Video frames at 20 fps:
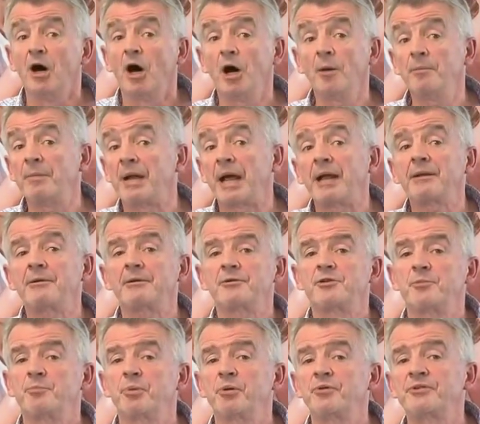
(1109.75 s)
Um, and
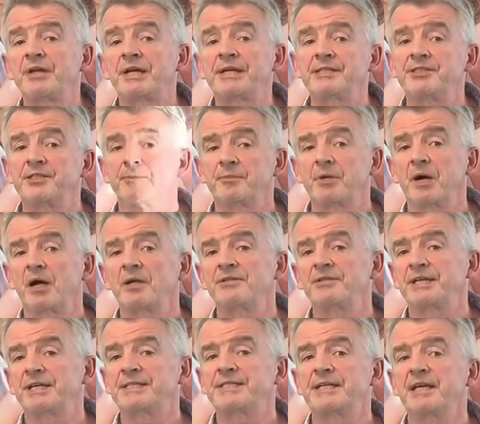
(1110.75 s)
to put that in some
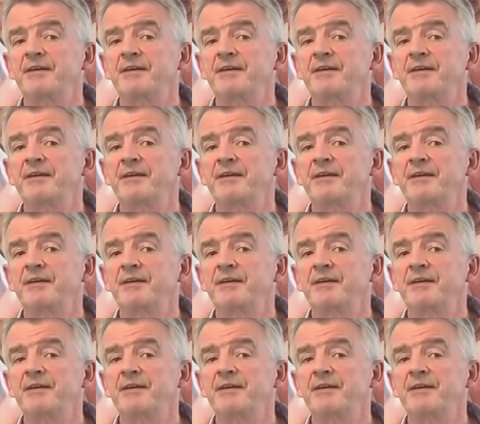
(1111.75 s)
context,